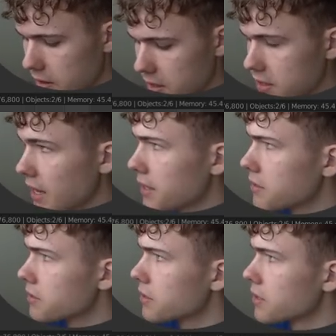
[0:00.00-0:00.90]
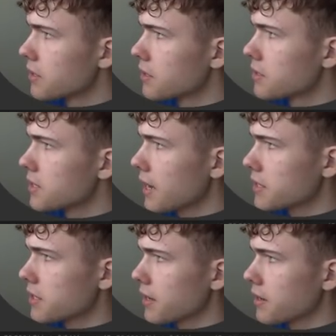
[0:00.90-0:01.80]
state. This
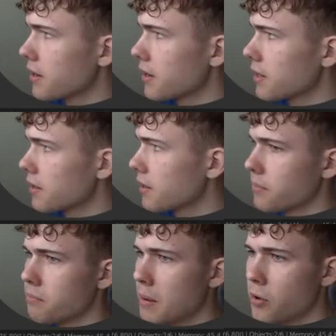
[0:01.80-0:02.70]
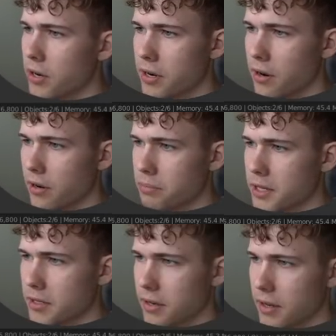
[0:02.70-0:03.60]
acts like a little memory card,
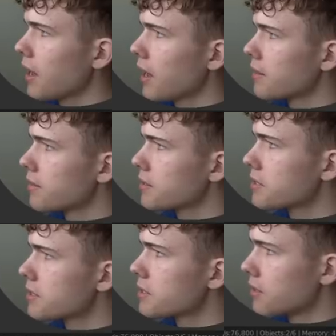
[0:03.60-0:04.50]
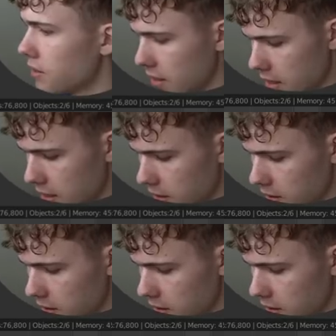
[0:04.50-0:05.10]
basically. And this is the